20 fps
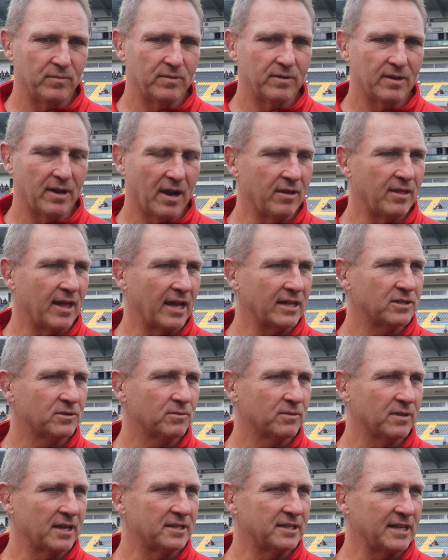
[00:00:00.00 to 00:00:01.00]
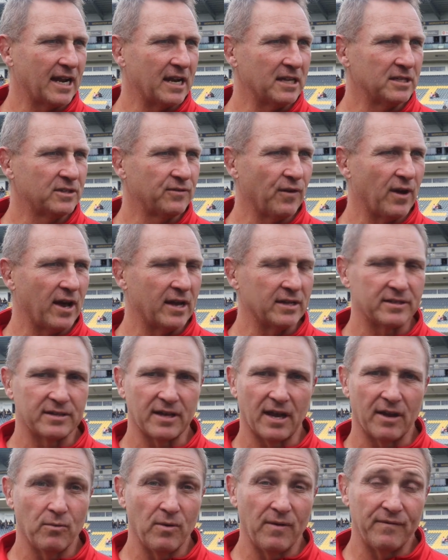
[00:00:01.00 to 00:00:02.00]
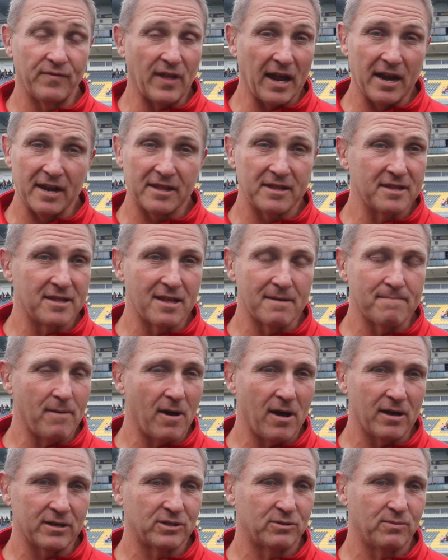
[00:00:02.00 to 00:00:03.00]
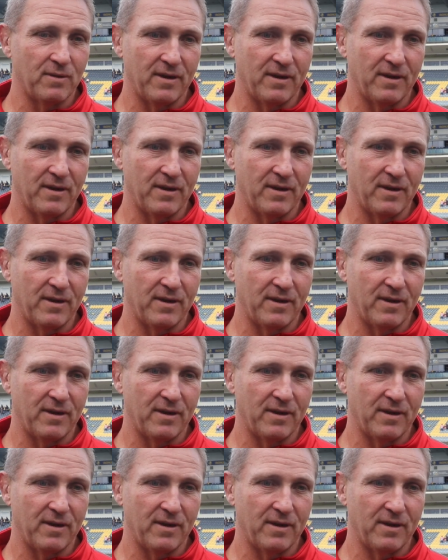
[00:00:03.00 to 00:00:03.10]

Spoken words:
you know, that's the challenge for us. We've done it in the past.